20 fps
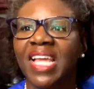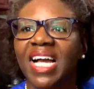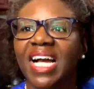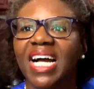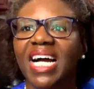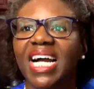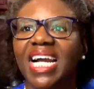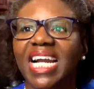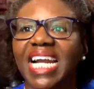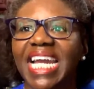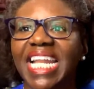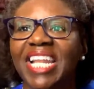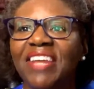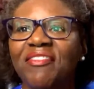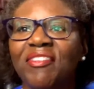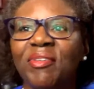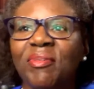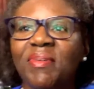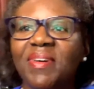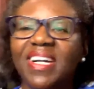All right,
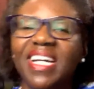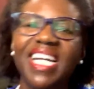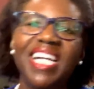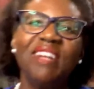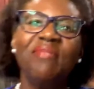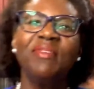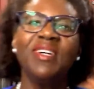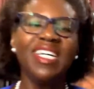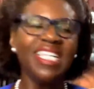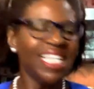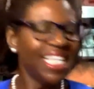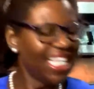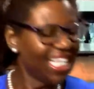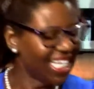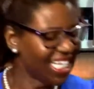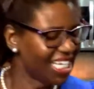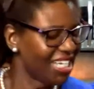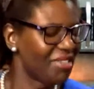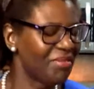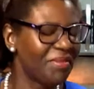everyone, come on in,
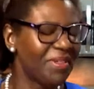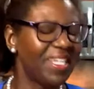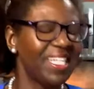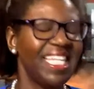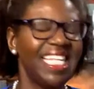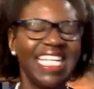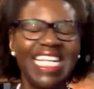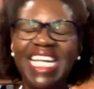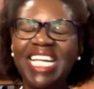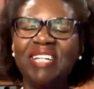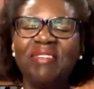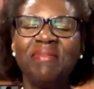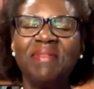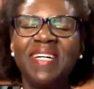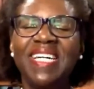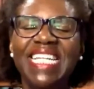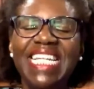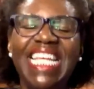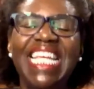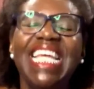come on in, come
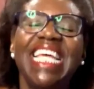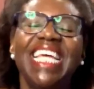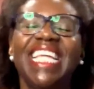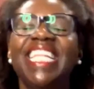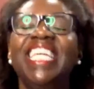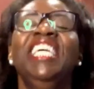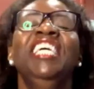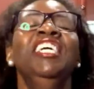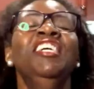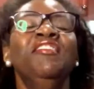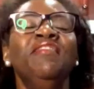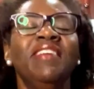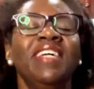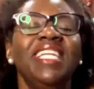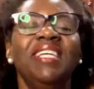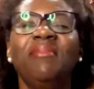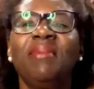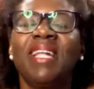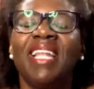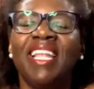on in. For
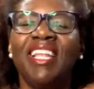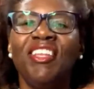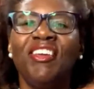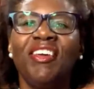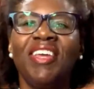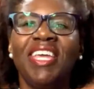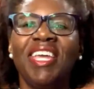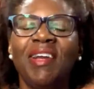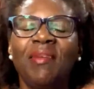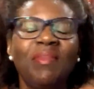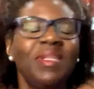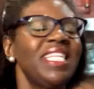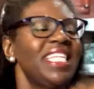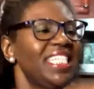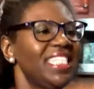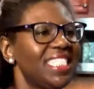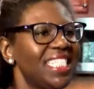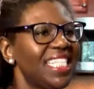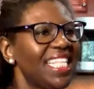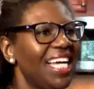anybody new here,
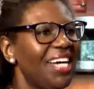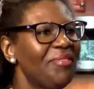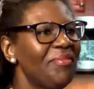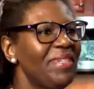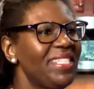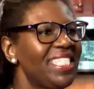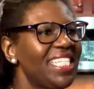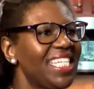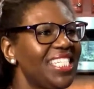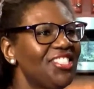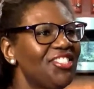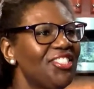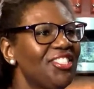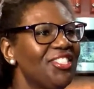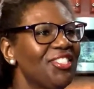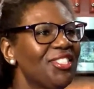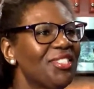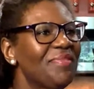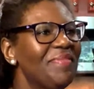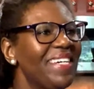please allow me to
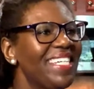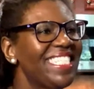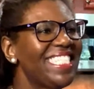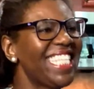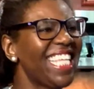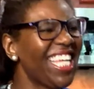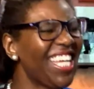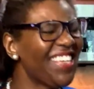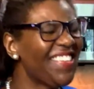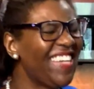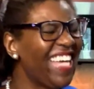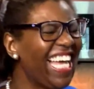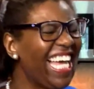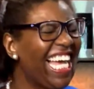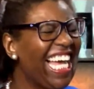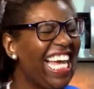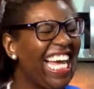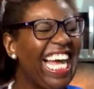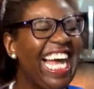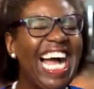introduce myself.
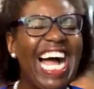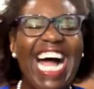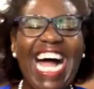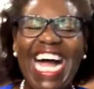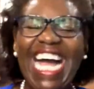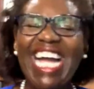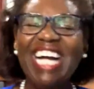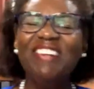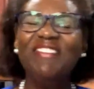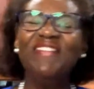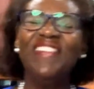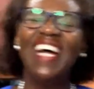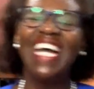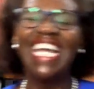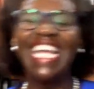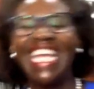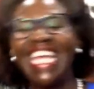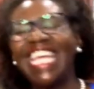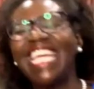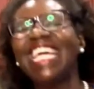Hi, I'm
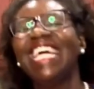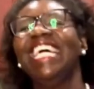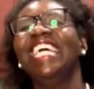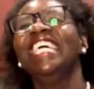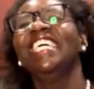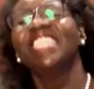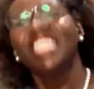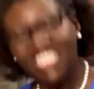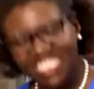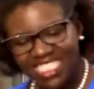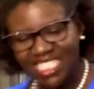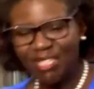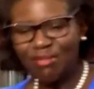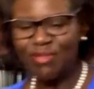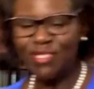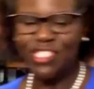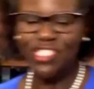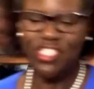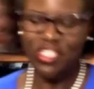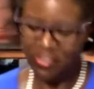Maggie, your
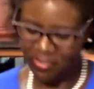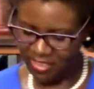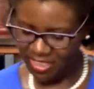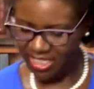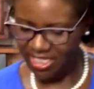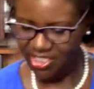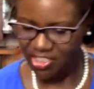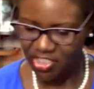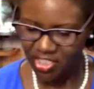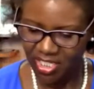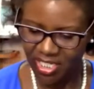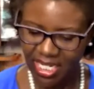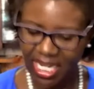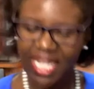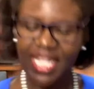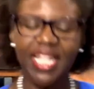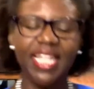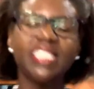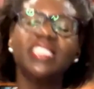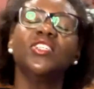substitute teacher.
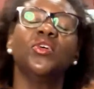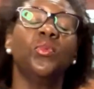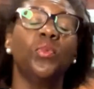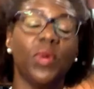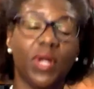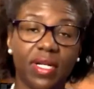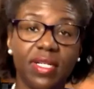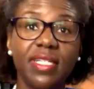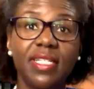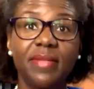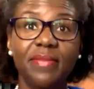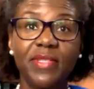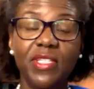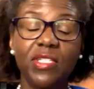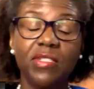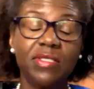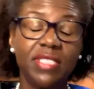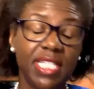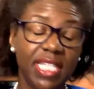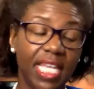I'd like to welcome
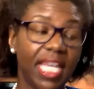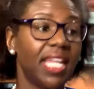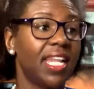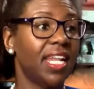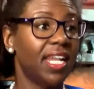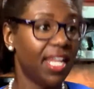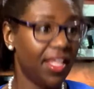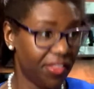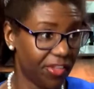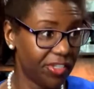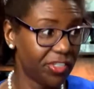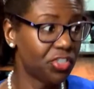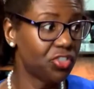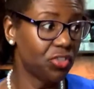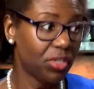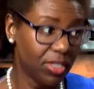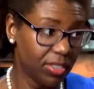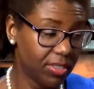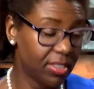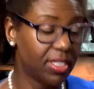you to yet another
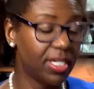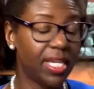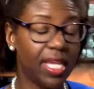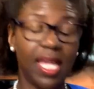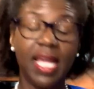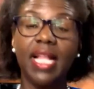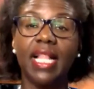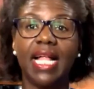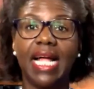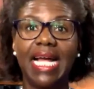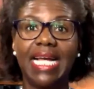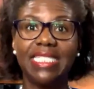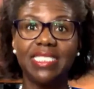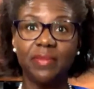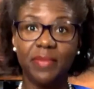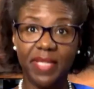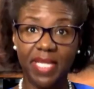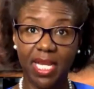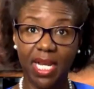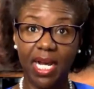struggle cooking class
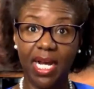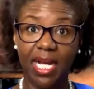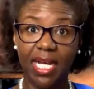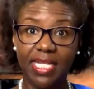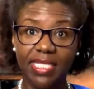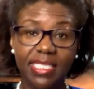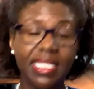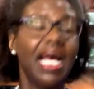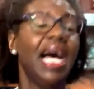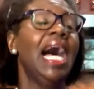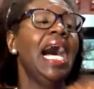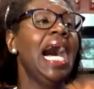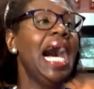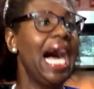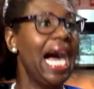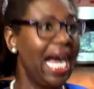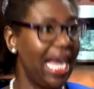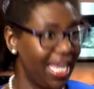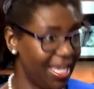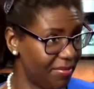because
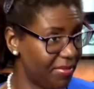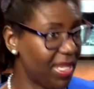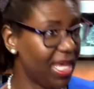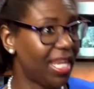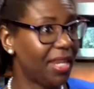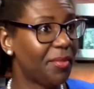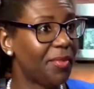I am not a